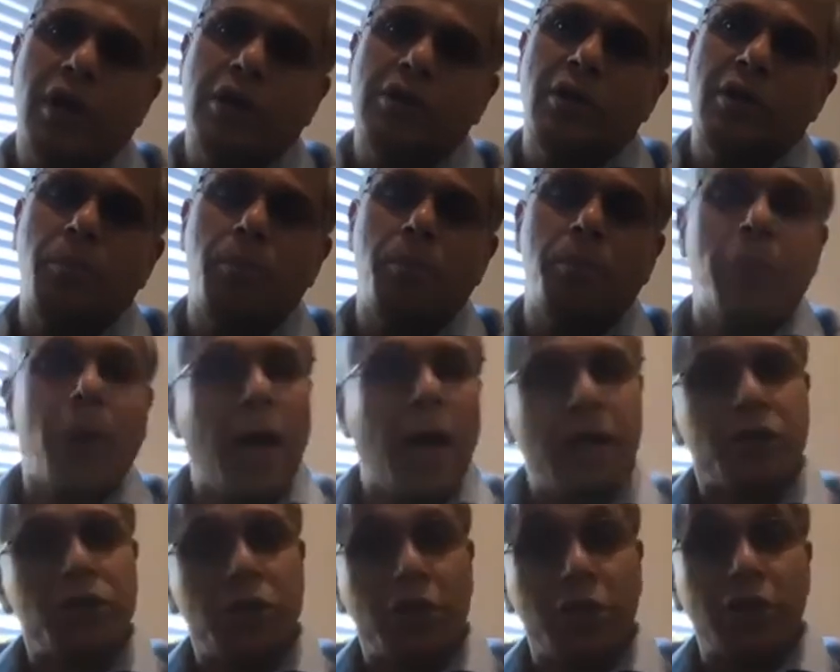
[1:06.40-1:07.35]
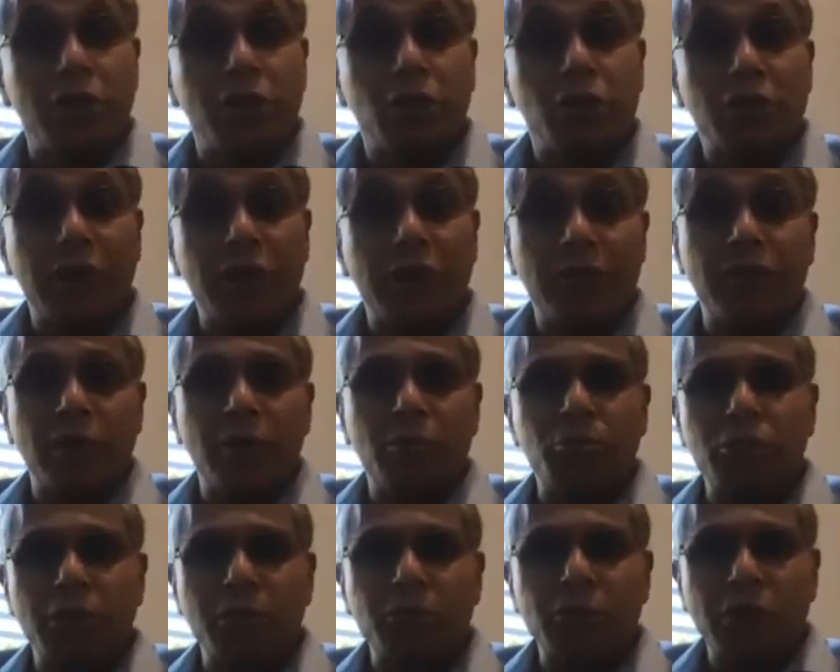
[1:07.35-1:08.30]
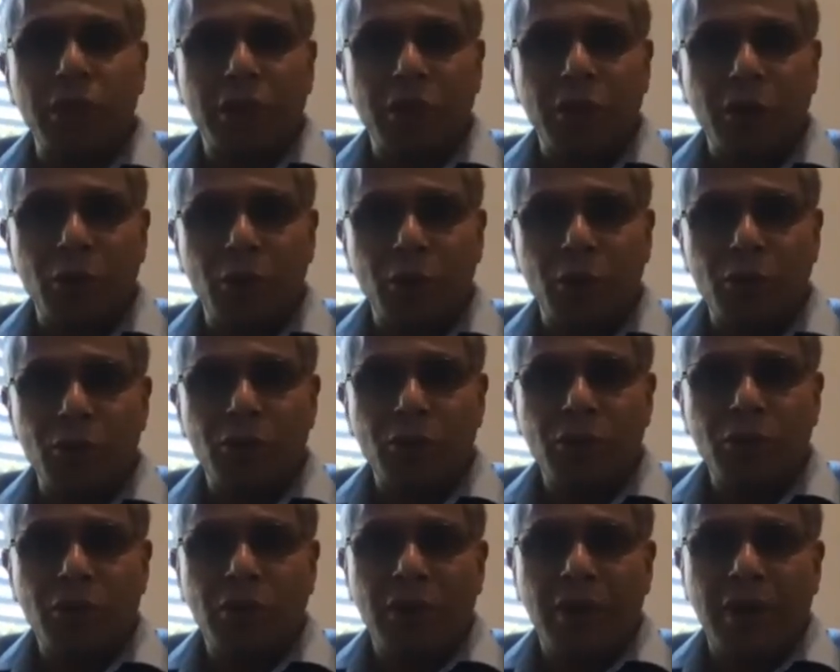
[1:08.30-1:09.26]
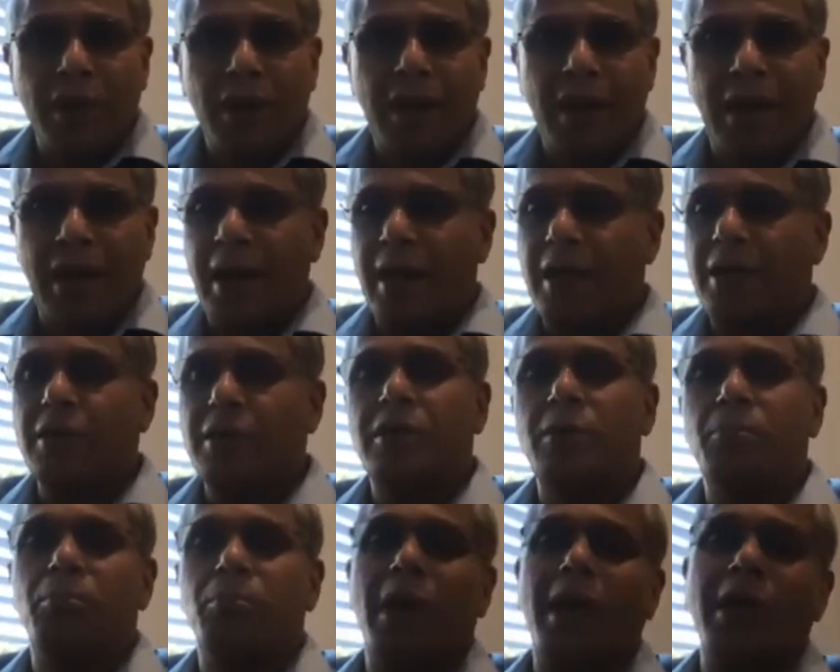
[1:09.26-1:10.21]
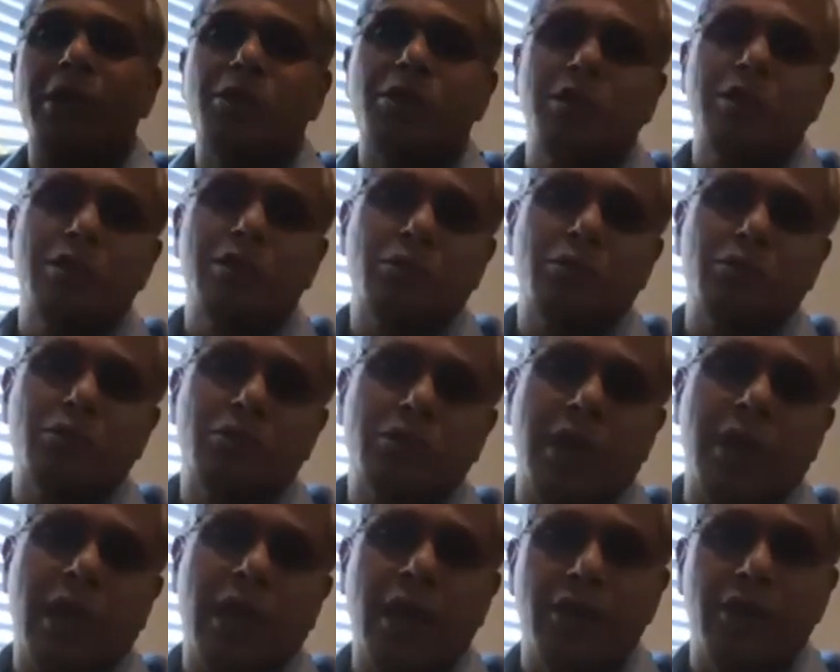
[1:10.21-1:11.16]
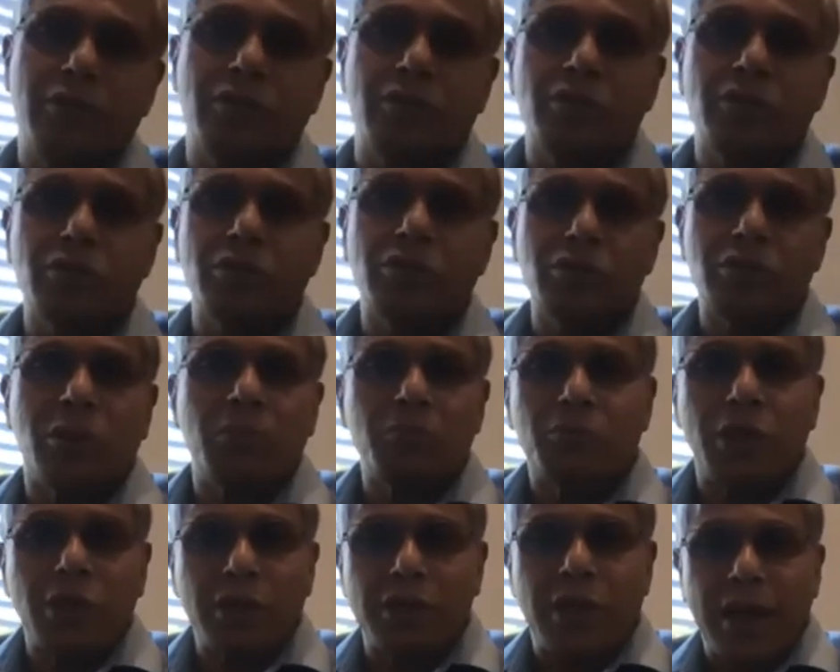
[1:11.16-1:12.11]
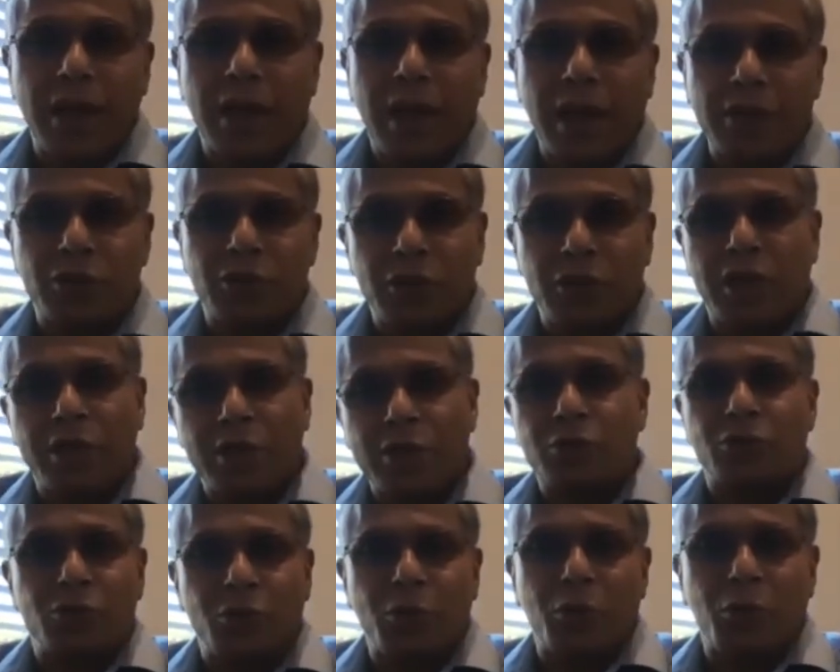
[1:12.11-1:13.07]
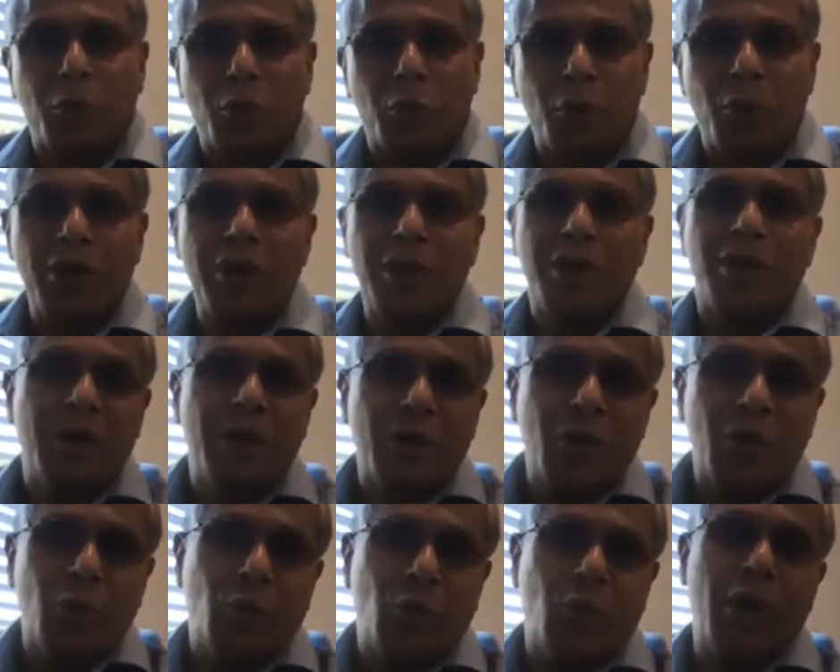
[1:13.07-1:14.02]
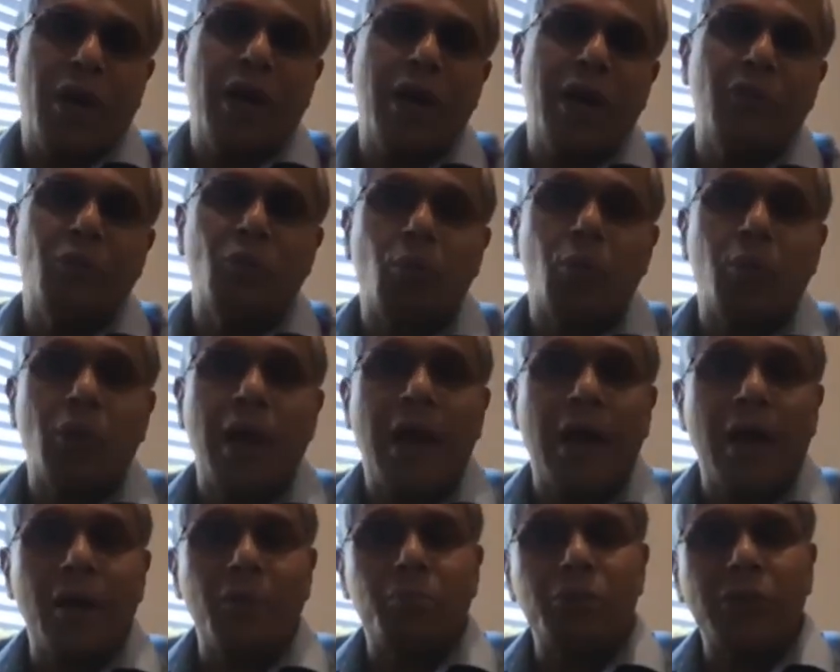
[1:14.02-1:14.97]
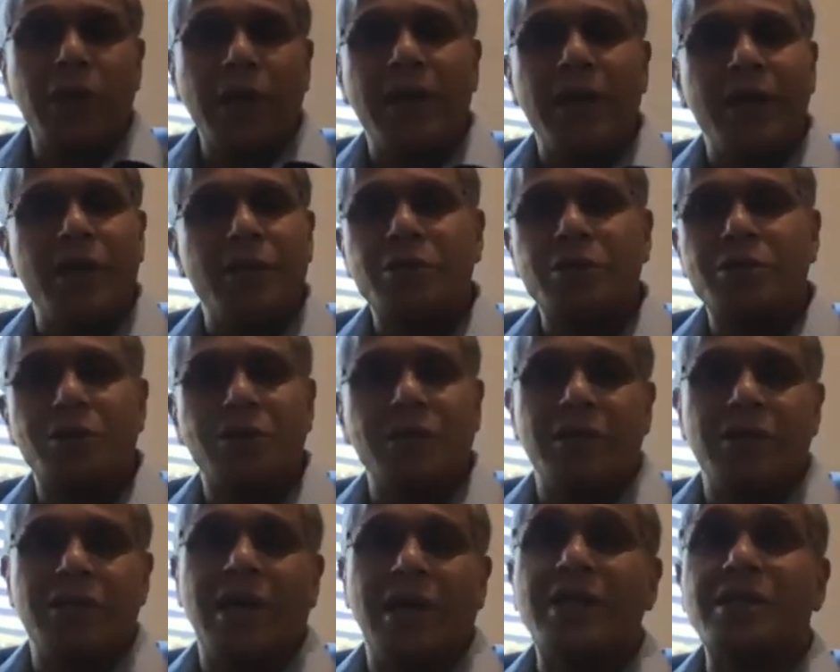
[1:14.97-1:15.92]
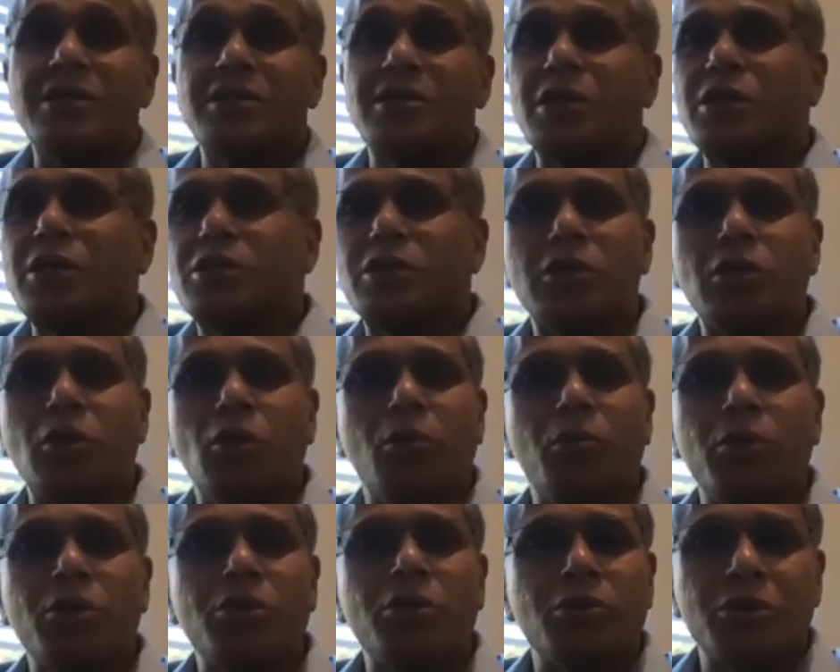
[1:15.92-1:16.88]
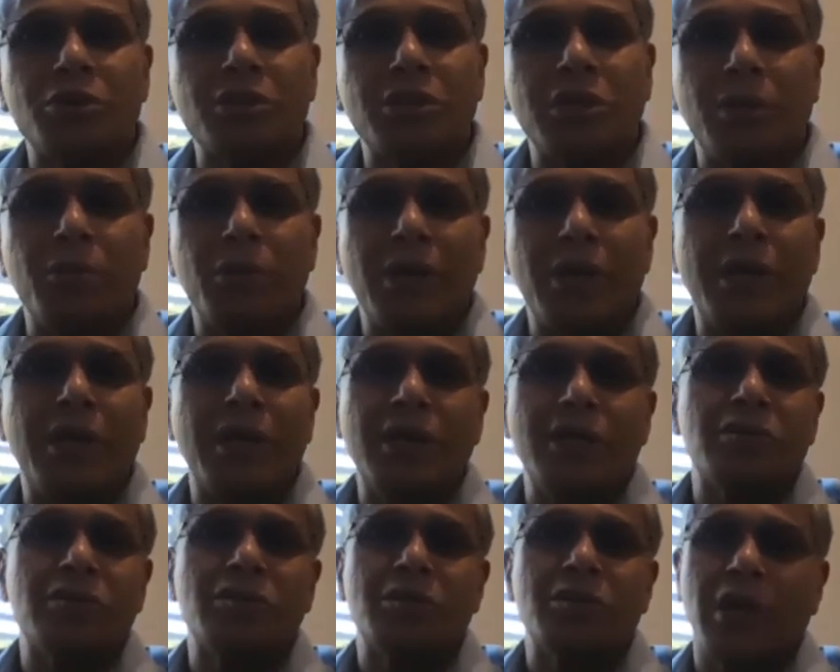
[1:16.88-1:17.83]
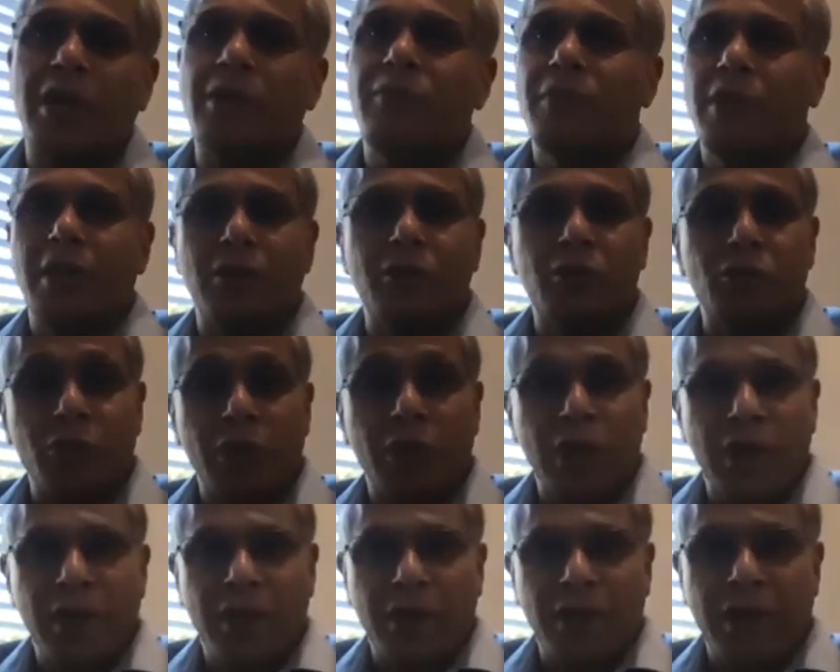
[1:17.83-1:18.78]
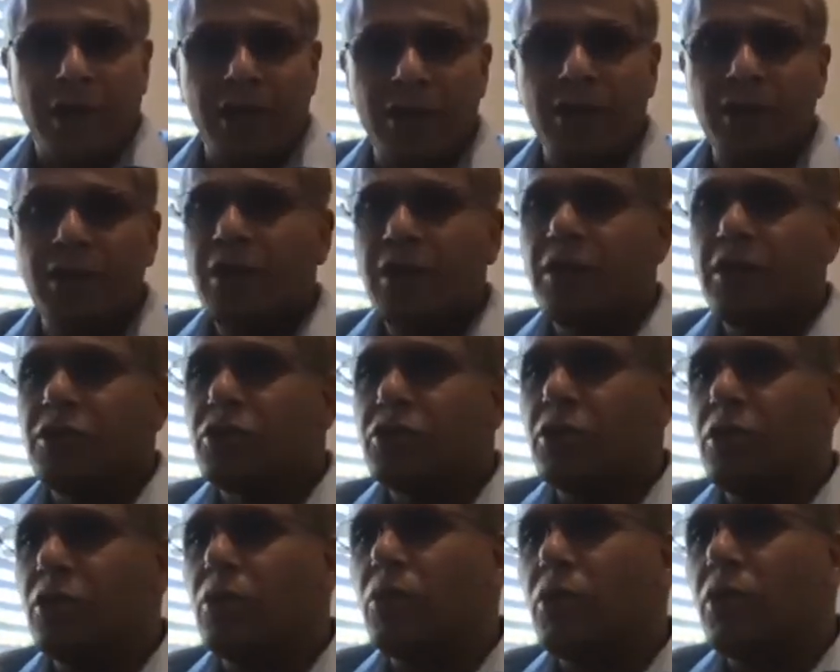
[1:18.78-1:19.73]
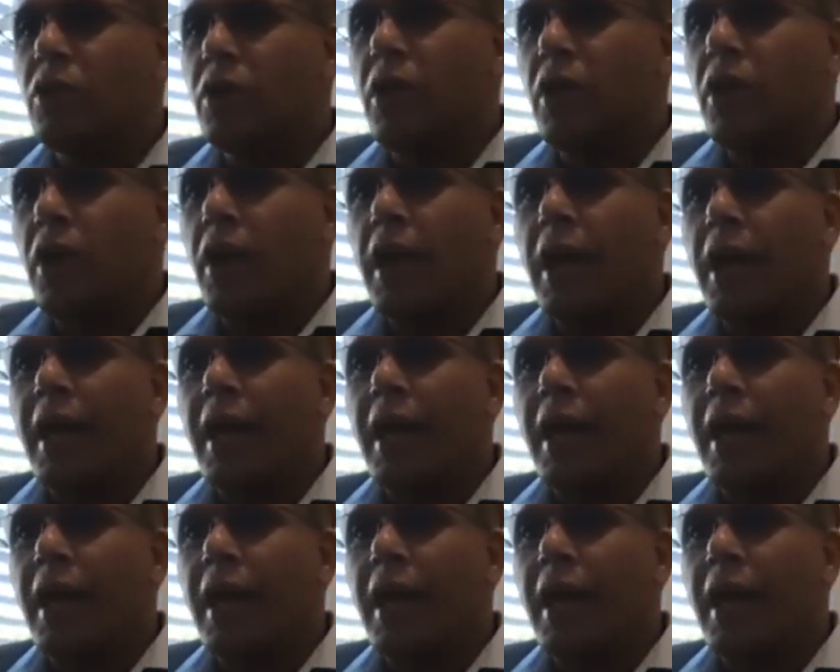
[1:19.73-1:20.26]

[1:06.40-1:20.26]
the passion to develop something new and the passion to say, hey, this is something that I think is cool, will help the industry. That is the reason the open source community is thriving today, right? So, yes.